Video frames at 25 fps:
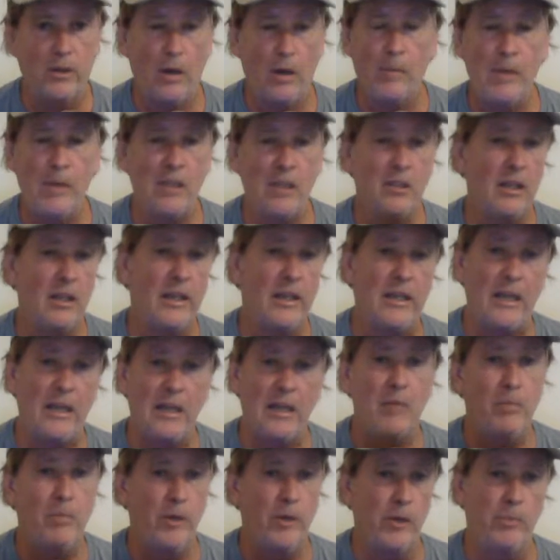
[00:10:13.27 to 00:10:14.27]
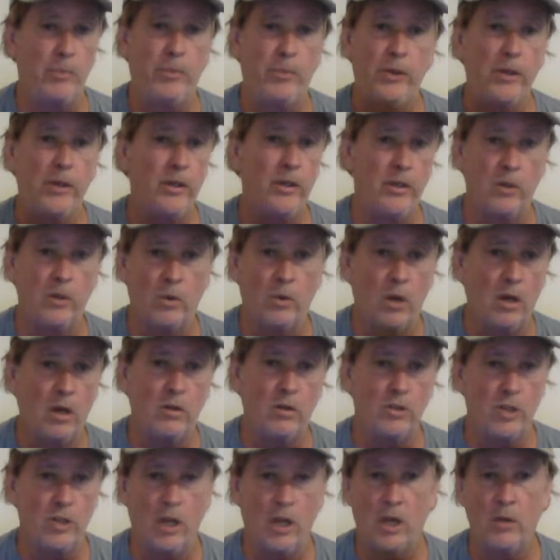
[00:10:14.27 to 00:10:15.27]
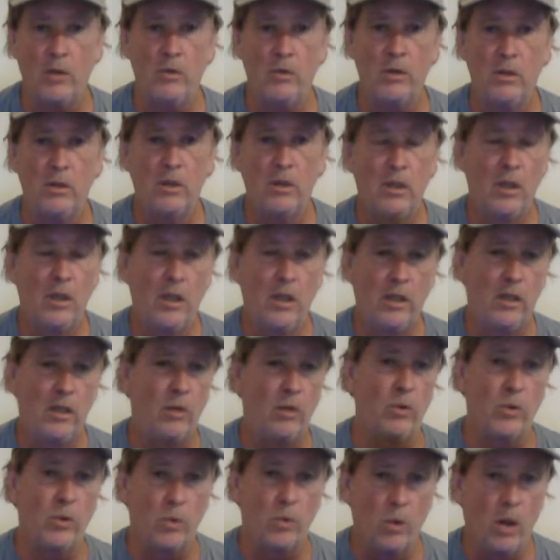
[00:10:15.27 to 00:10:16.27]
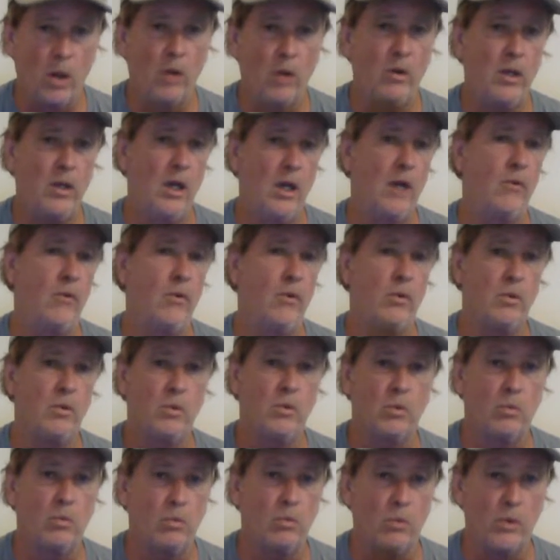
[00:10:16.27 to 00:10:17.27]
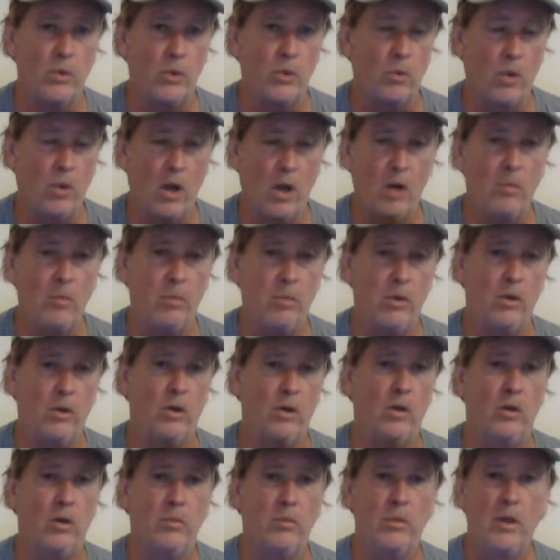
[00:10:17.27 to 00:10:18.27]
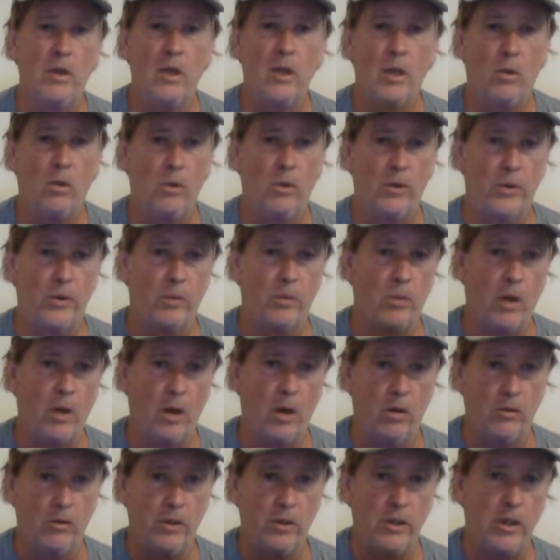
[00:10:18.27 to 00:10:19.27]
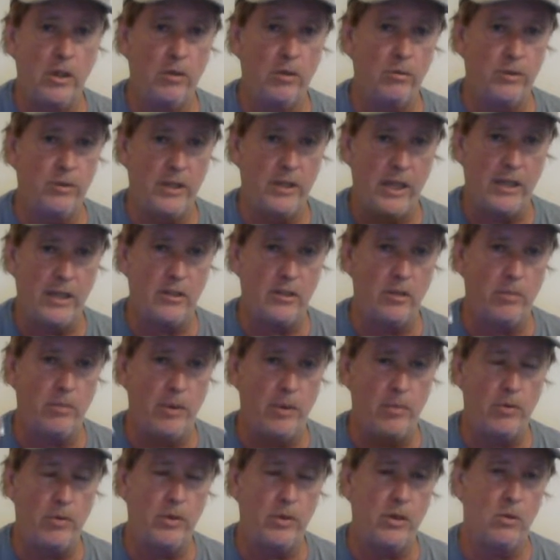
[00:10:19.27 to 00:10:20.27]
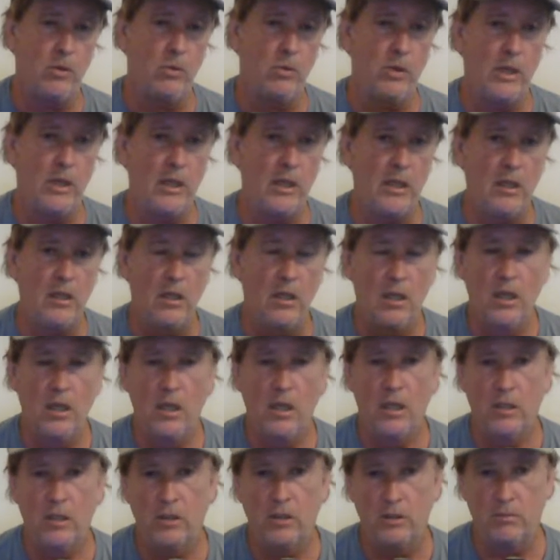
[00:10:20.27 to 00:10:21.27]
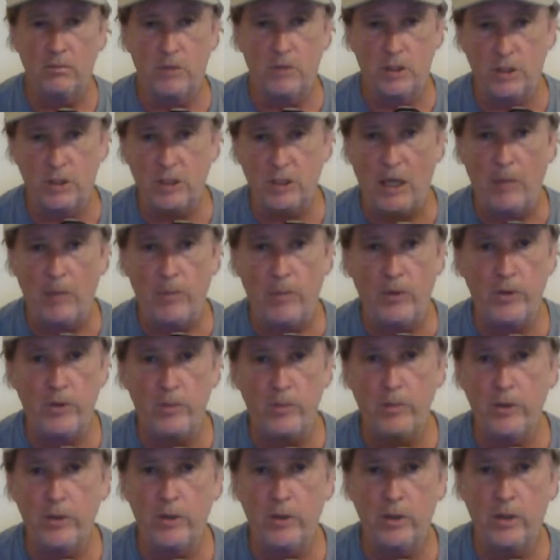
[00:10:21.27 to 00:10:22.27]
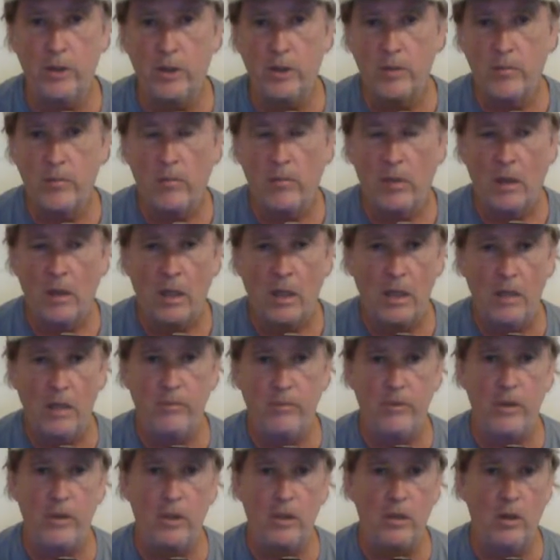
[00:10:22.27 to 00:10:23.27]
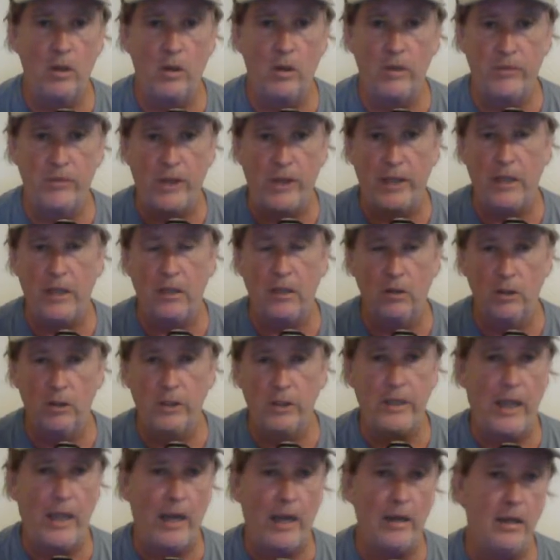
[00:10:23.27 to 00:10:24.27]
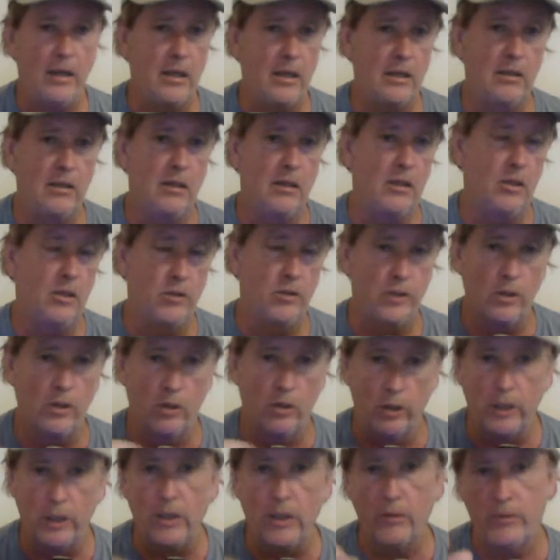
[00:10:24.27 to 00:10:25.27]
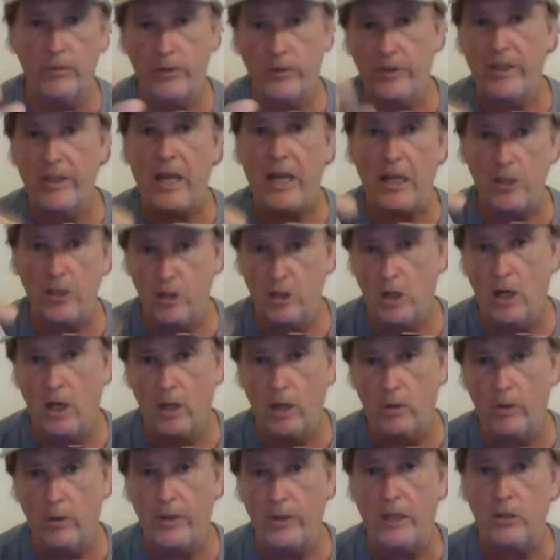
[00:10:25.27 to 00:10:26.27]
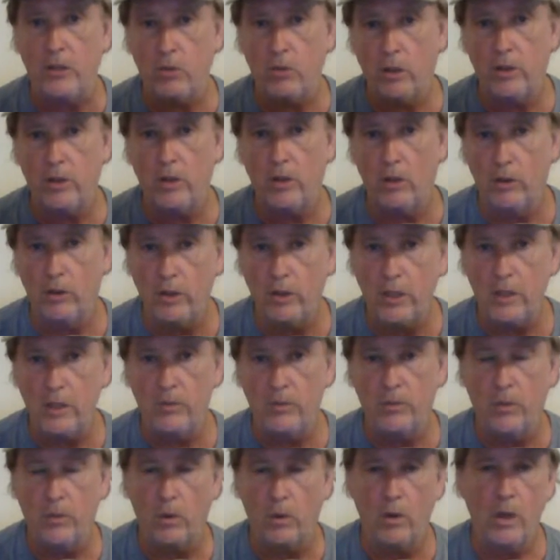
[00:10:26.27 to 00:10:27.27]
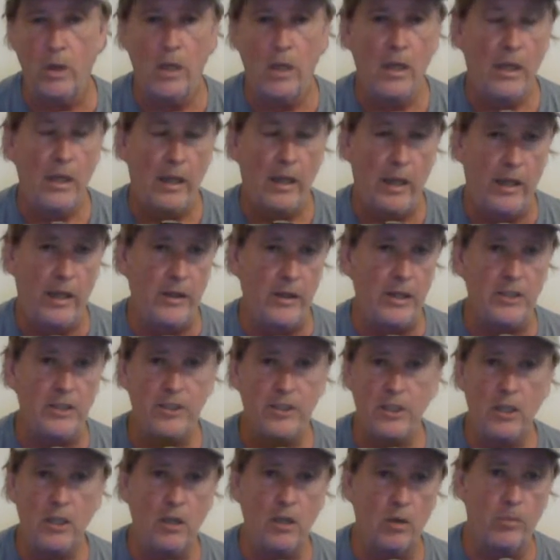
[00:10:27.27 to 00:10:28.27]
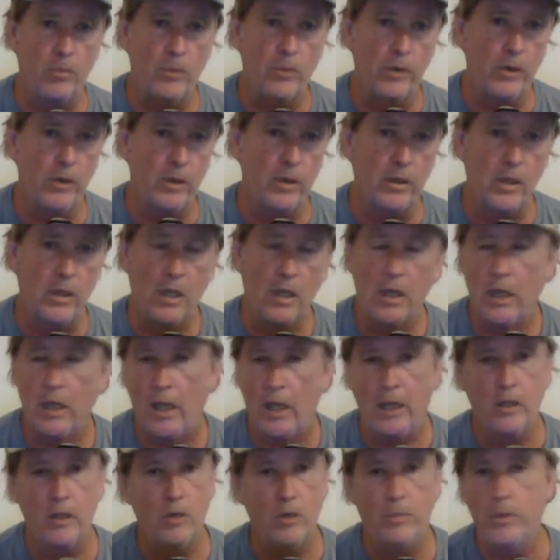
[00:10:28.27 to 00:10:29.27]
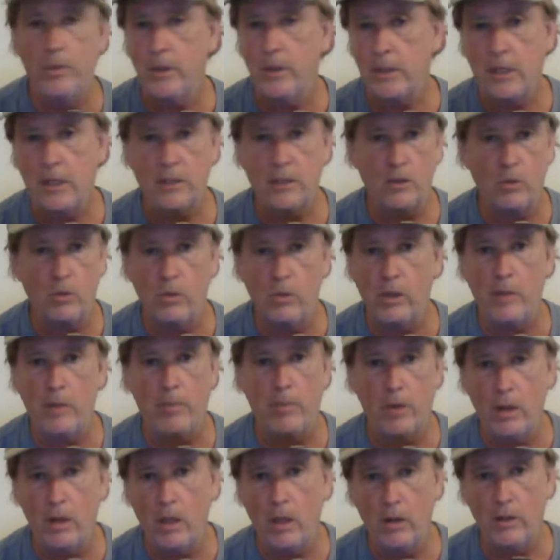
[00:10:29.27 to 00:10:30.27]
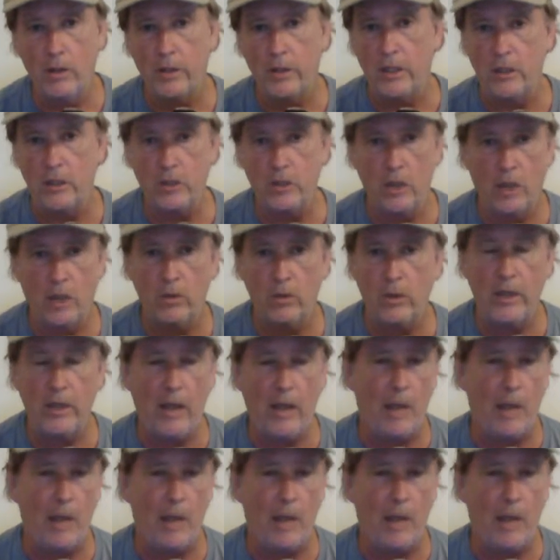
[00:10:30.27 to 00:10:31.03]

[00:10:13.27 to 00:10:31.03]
I mean, it's like any book put in the wrong genre, with the wrong cover, with the wrong blurb, with the wrong, text that people can read to sample the book. If they can look at it and they're looking for that genre, that's what they're looking for, and they see your book, and your book doesn't really belong in that genre.